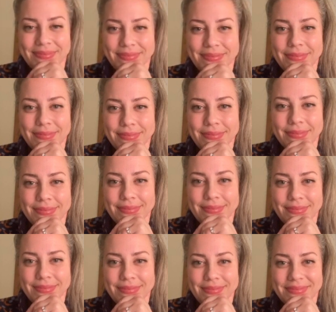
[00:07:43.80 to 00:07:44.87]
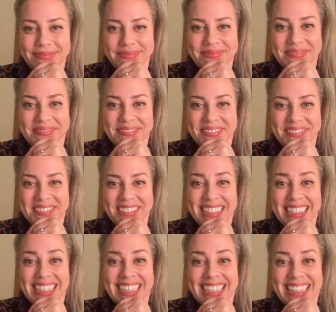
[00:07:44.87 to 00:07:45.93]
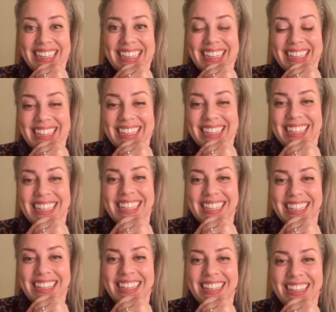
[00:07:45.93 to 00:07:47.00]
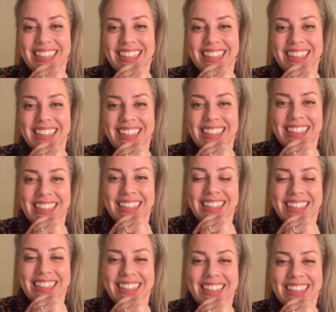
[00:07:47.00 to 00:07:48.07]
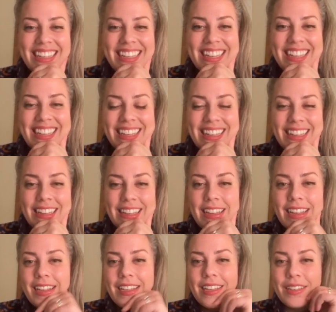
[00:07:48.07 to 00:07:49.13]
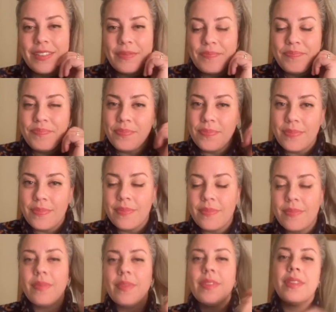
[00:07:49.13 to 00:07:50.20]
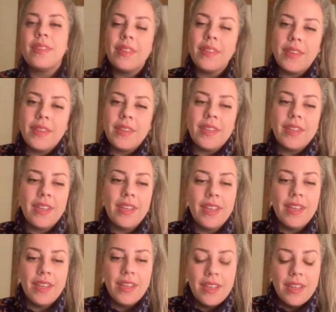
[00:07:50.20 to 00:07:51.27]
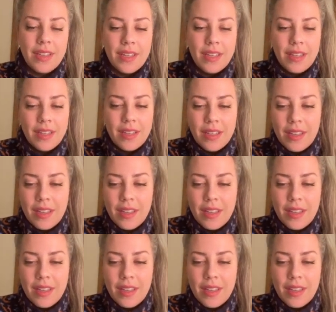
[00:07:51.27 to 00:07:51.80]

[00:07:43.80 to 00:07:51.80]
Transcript: (silent)